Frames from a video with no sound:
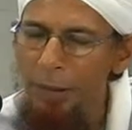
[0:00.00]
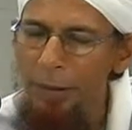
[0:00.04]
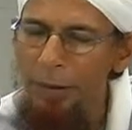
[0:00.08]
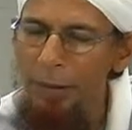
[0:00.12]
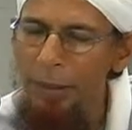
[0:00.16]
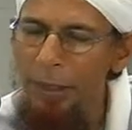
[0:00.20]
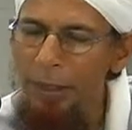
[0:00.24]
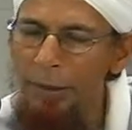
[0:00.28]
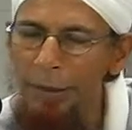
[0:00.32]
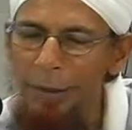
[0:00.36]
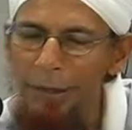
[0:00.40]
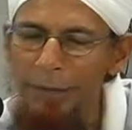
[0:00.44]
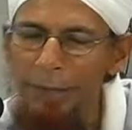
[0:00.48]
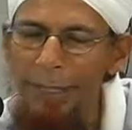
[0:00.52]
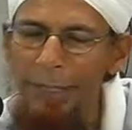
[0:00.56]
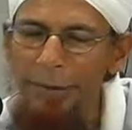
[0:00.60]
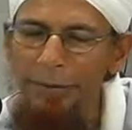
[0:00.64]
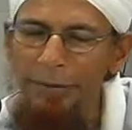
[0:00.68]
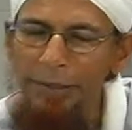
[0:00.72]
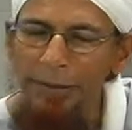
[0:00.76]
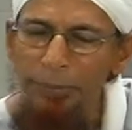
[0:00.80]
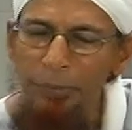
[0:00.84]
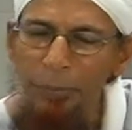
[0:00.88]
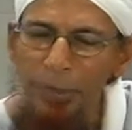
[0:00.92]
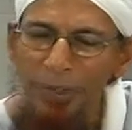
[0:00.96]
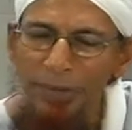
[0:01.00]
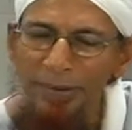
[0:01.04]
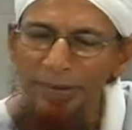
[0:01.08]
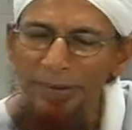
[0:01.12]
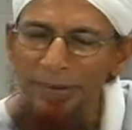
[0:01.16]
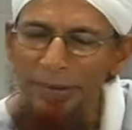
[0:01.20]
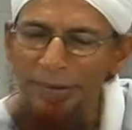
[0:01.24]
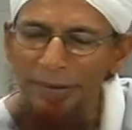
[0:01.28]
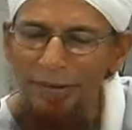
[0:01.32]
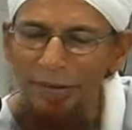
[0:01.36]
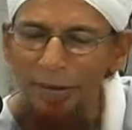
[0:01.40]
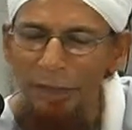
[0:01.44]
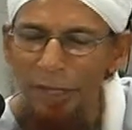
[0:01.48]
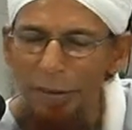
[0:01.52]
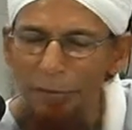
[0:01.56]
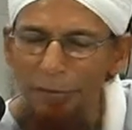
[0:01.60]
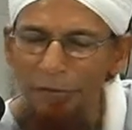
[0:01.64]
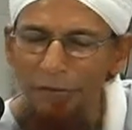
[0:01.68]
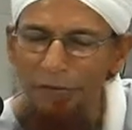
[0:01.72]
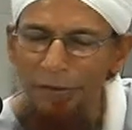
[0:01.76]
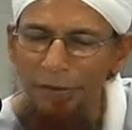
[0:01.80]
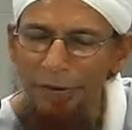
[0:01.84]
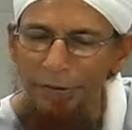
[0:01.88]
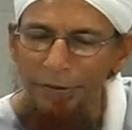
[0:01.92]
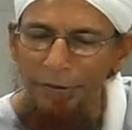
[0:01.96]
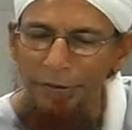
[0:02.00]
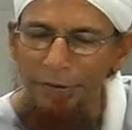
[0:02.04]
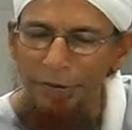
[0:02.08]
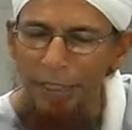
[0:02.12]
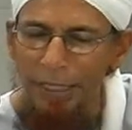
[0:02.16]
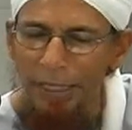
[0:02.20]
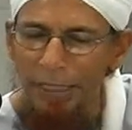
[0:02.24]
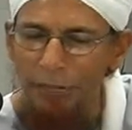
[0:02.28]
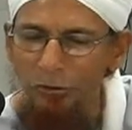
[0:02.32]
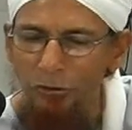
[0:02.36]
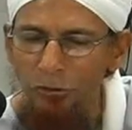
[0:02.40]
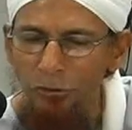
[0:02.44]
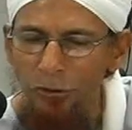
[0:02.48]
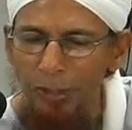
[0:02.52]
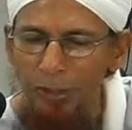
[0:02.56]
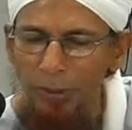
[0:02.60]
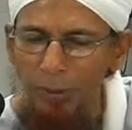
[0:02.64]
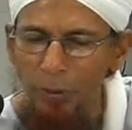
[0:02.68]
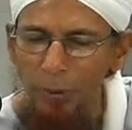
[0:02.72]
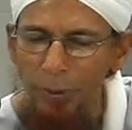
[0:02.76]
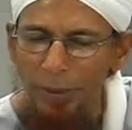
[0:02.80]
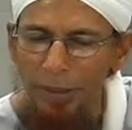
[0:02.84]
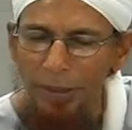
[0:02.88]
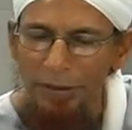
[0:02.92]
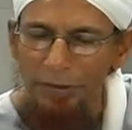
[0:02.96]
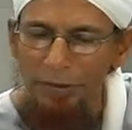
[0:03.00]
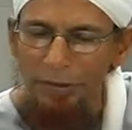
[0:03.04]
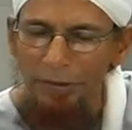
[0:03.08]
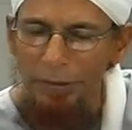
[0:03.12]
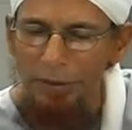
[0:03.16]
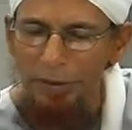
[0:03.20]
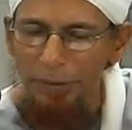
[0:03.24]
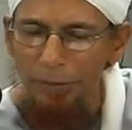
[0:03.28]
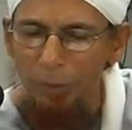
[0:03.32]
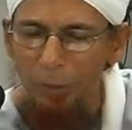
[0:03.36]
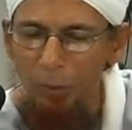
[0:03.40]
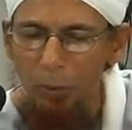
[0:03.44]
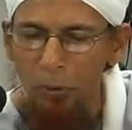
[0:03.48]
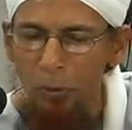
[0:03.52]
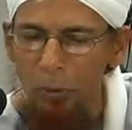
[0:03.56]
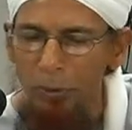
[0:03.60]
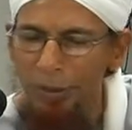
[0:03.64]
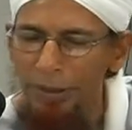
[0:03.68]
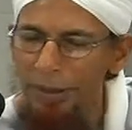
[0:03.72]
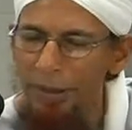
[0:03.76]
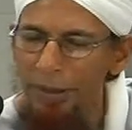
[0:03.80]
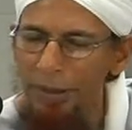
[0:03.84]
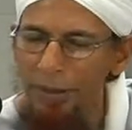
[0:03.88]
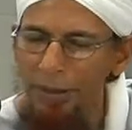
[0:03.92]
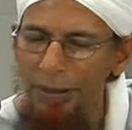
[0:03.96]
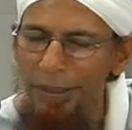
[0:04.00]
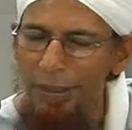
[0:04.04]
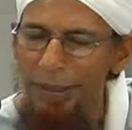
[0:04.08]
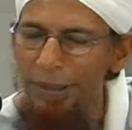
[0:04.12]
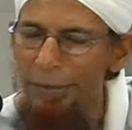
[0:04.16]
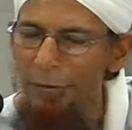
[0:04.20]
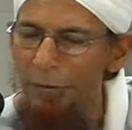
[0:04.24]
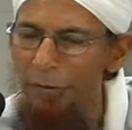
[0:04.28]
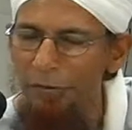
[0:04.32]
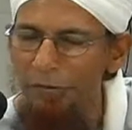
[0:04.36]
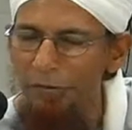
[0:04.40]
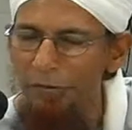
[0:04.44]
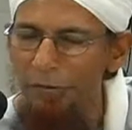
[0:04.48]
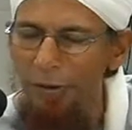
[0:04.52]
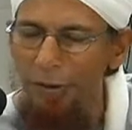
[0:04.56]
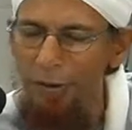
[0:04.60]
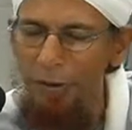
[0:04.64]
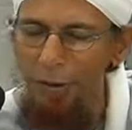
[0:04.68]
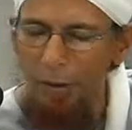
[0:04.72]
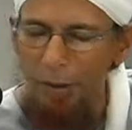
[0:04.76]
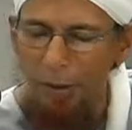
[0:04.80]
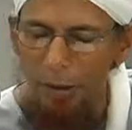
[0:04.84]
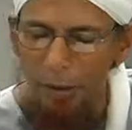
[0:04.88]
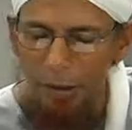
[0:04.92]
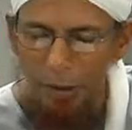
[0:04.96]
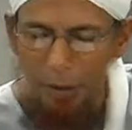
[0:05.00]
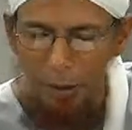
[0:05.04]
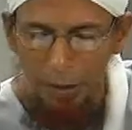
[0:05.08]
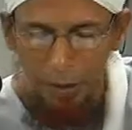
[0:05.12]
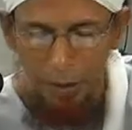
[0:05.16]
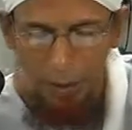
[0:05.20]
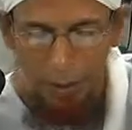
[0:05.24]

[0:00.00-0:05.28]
Nothing else brings this comfort and tranquility. Only the dhikr of Allah.